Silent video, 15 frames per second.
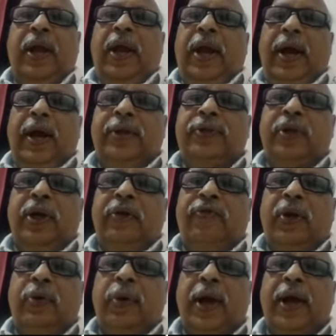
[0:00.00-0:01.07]

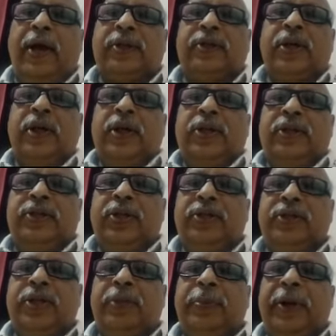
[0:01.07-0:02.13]
8085 has
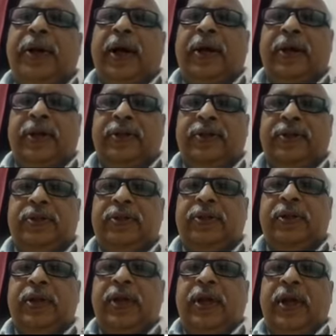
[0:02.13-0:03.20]
16-bit address.
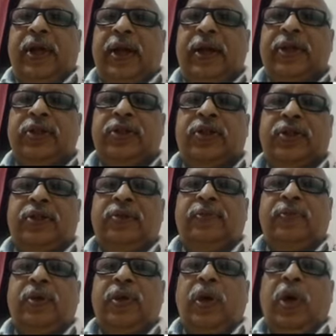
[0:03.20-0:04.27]
Hence
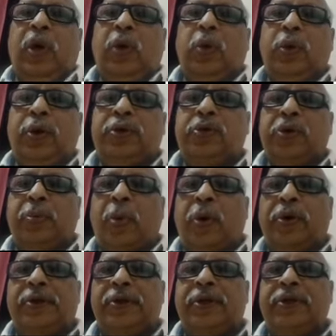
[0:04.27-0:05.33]
2 raised to the
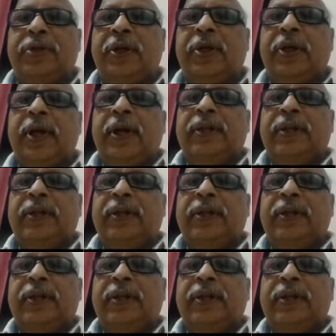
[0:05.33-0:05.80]
power 16.